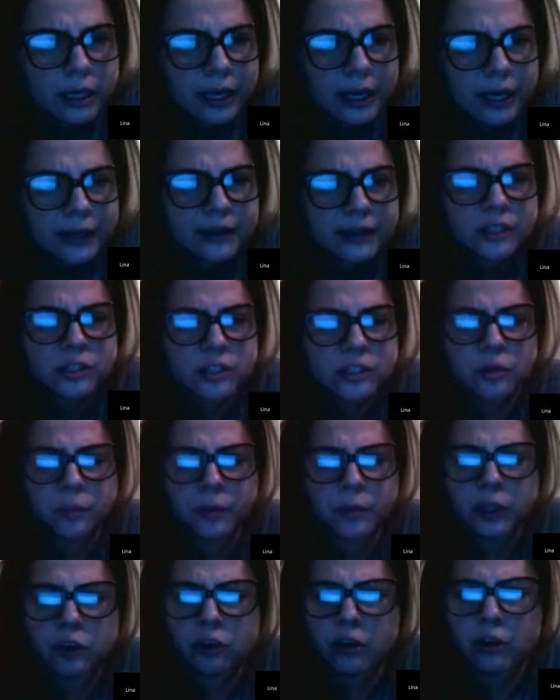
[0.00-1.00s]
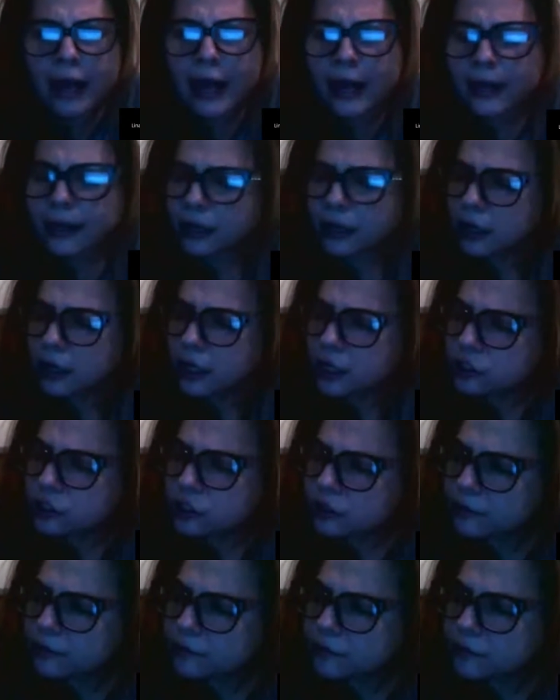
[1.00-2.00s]
I think so, but you're adding
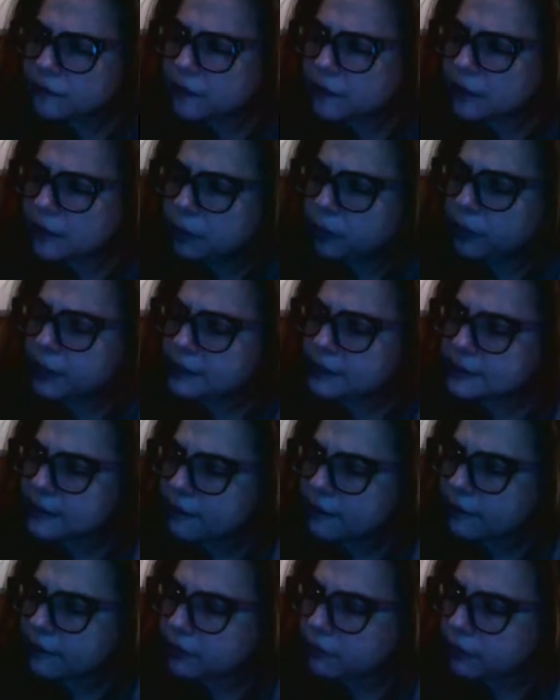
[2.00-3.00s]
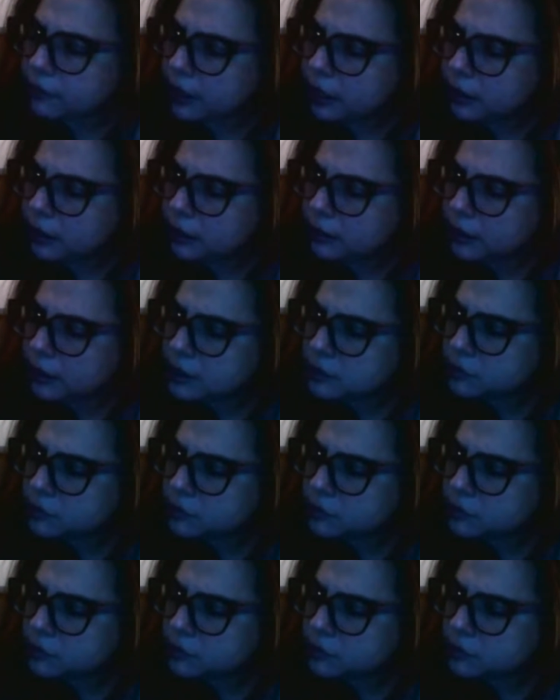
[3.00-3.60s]
150.7, right? That's